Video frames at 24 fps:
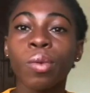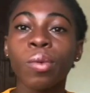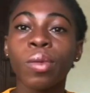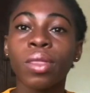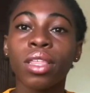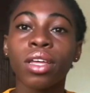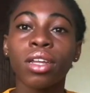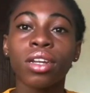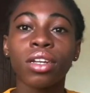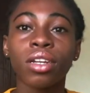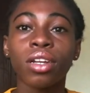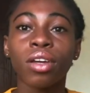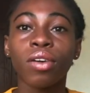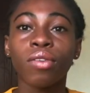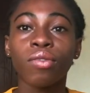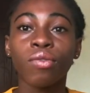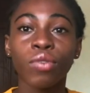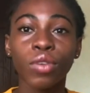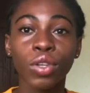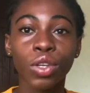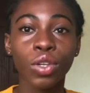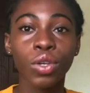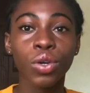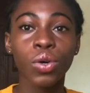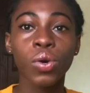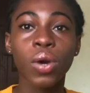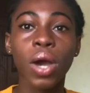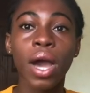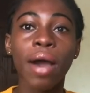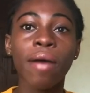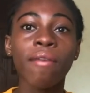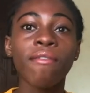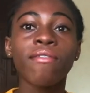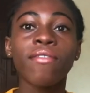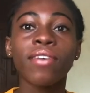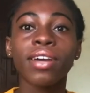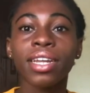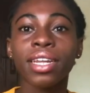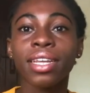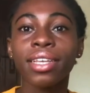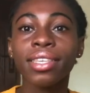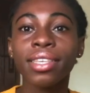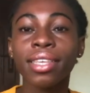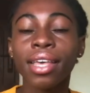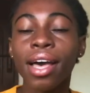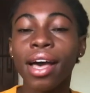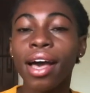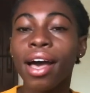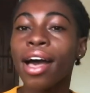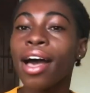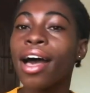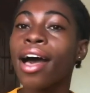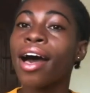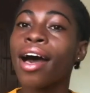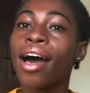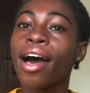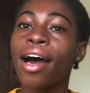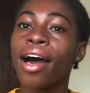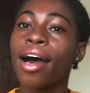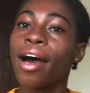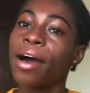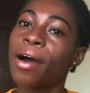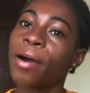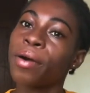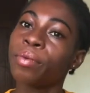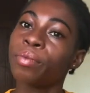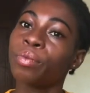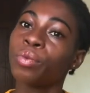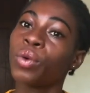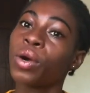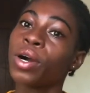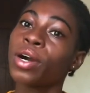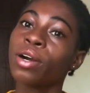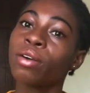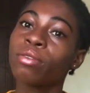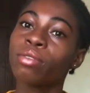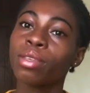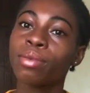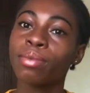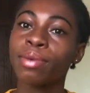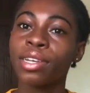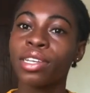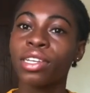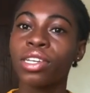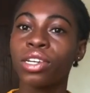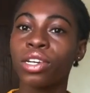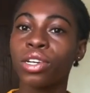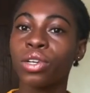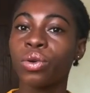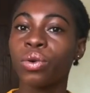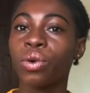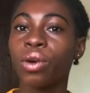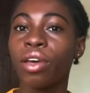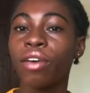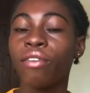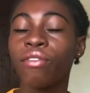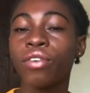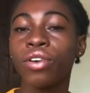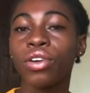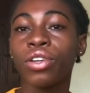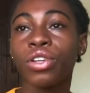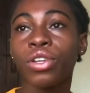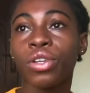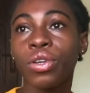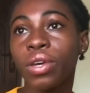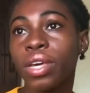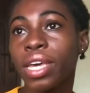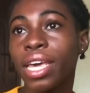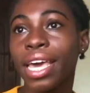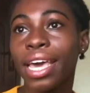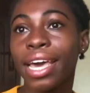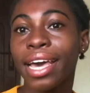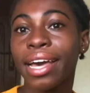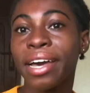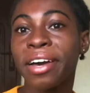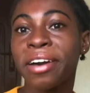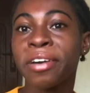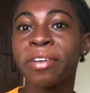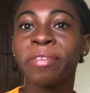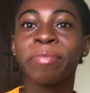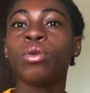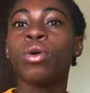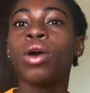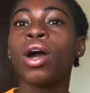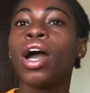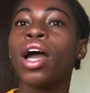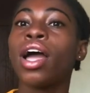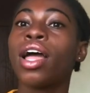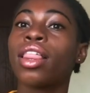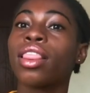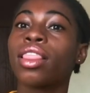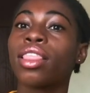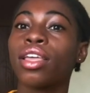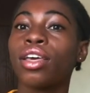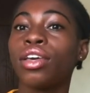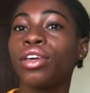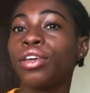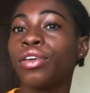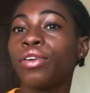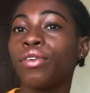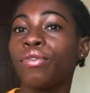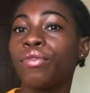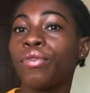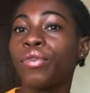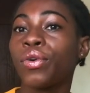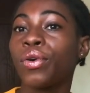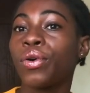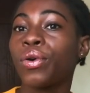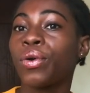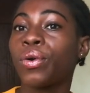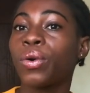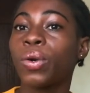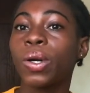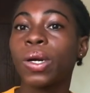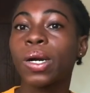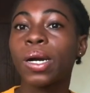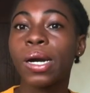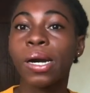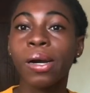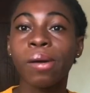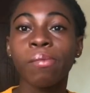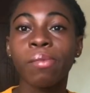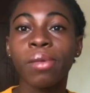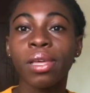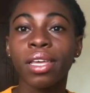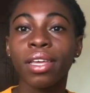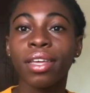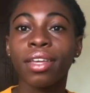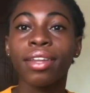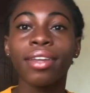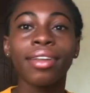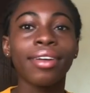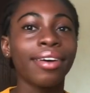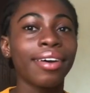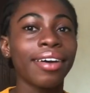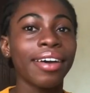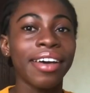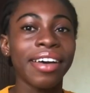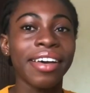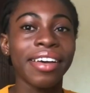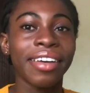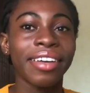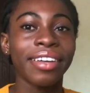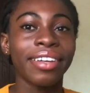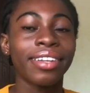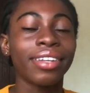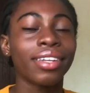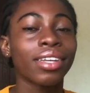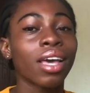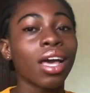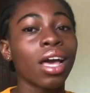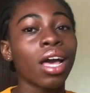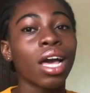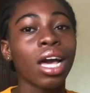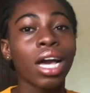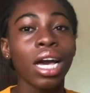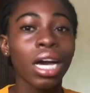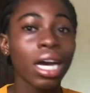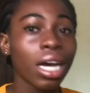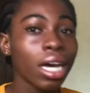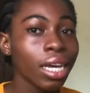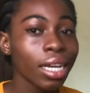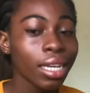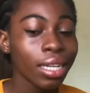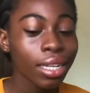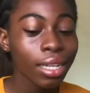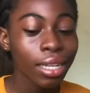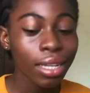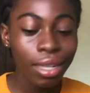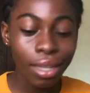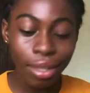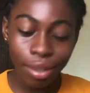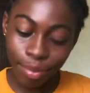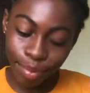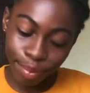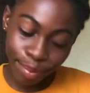with another video i'm vanessa um, welcome to my channel if you're new here thank you for coming and kindly